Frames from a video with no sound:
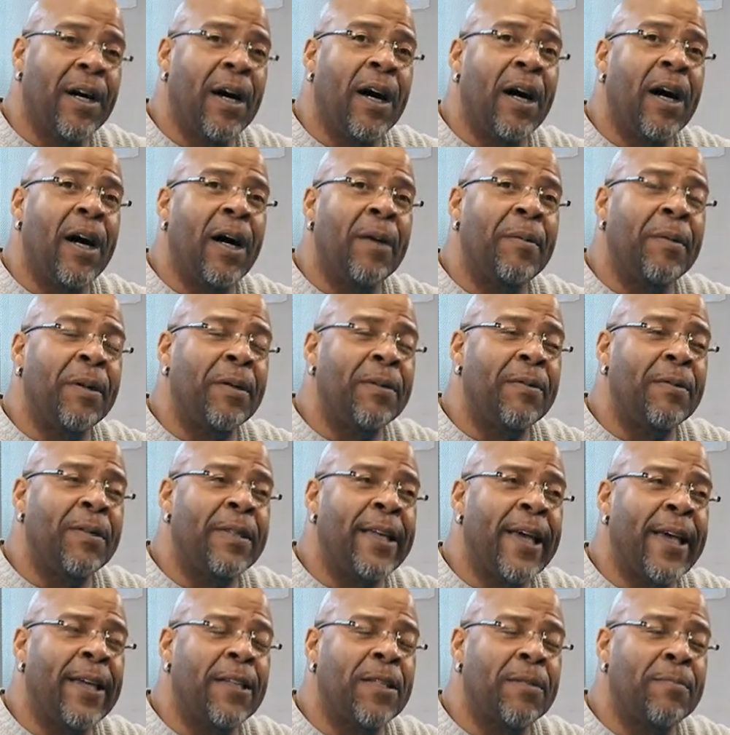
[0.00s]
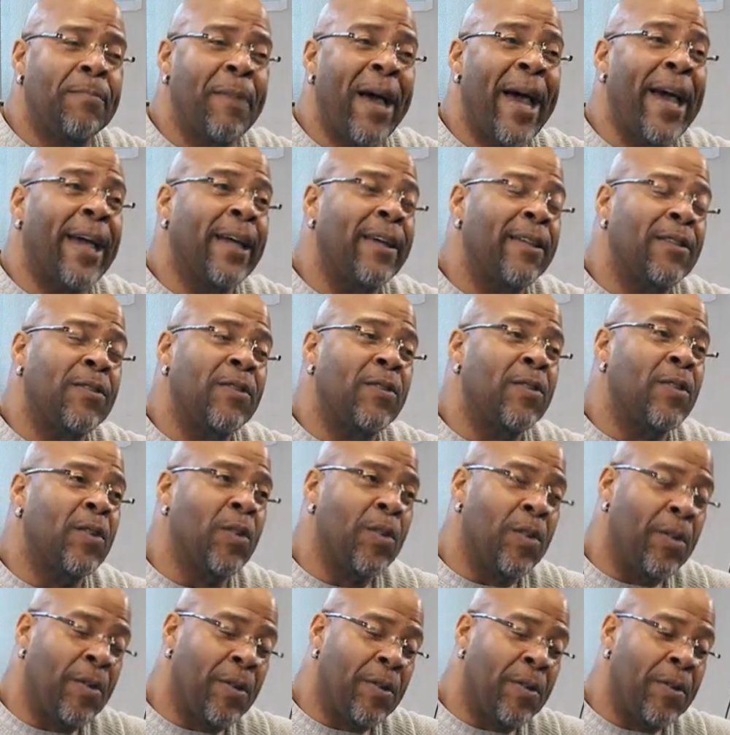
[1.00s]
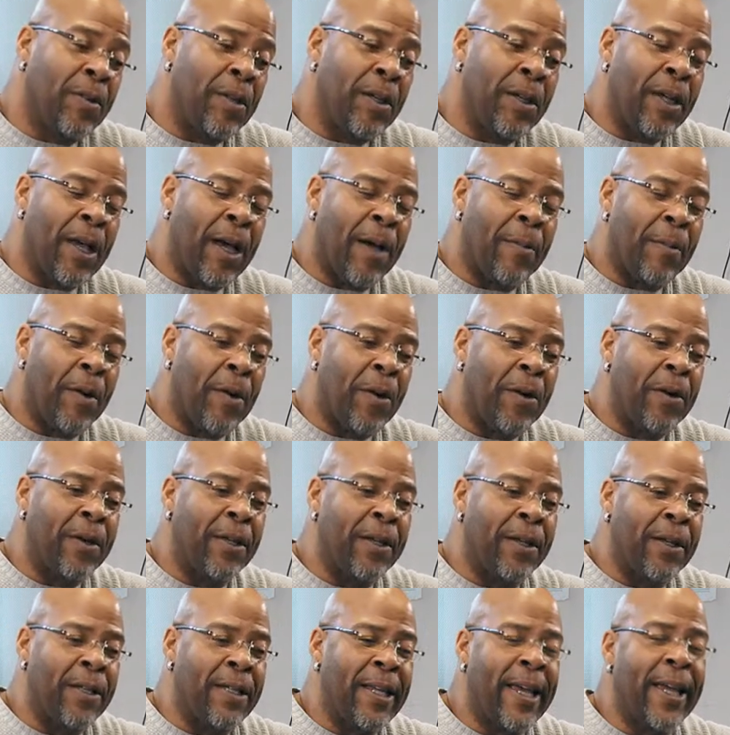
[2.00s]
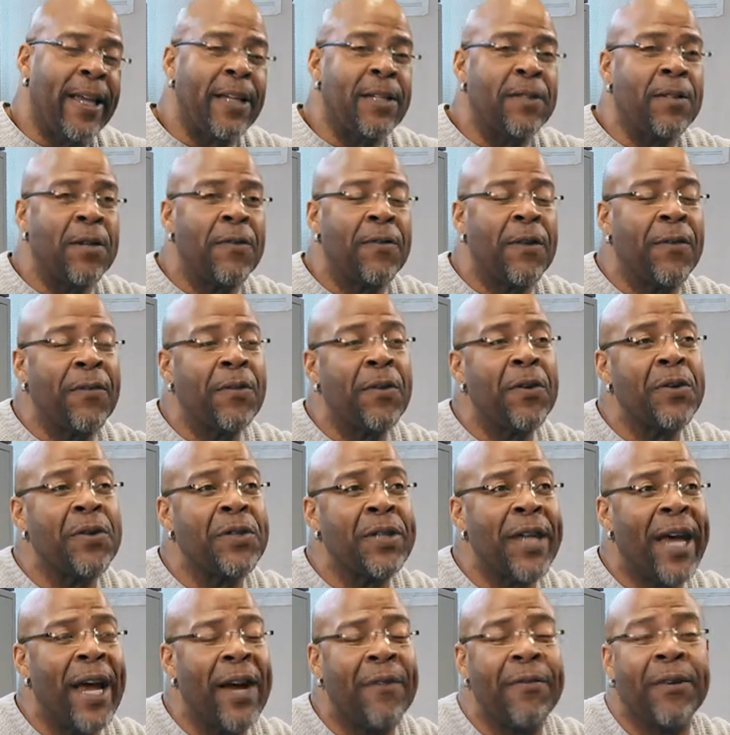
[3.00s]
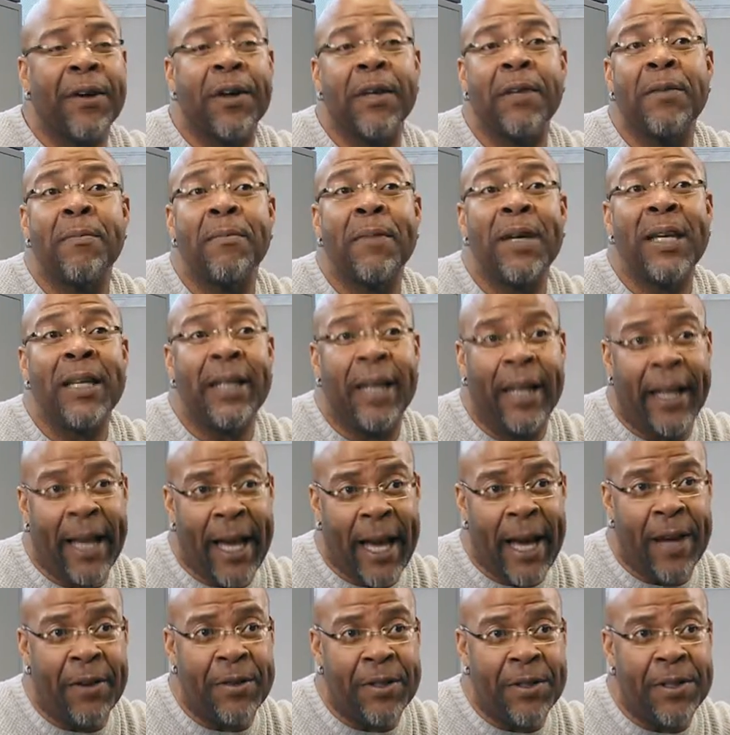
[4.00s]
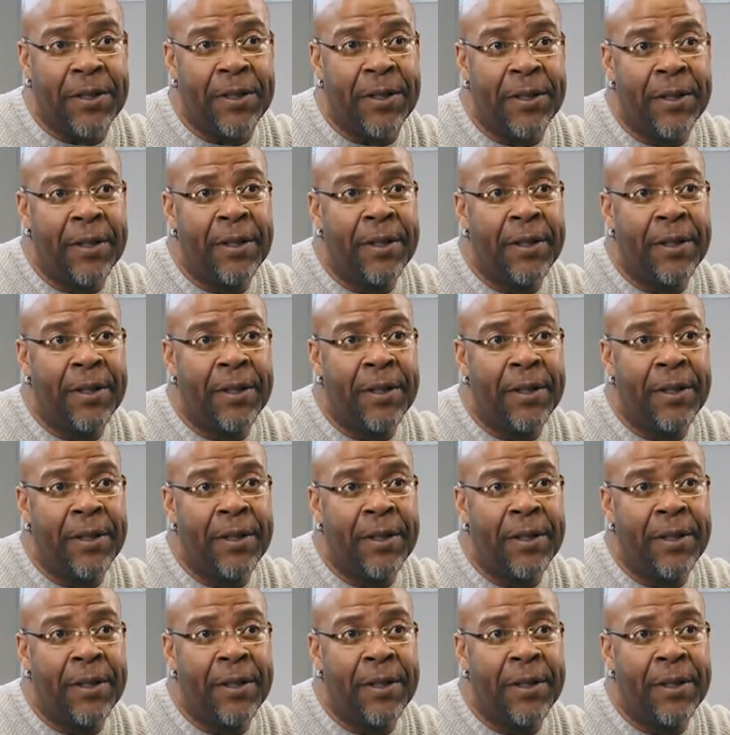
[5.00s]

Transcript: It dates back into the earlier days of the first African meeting house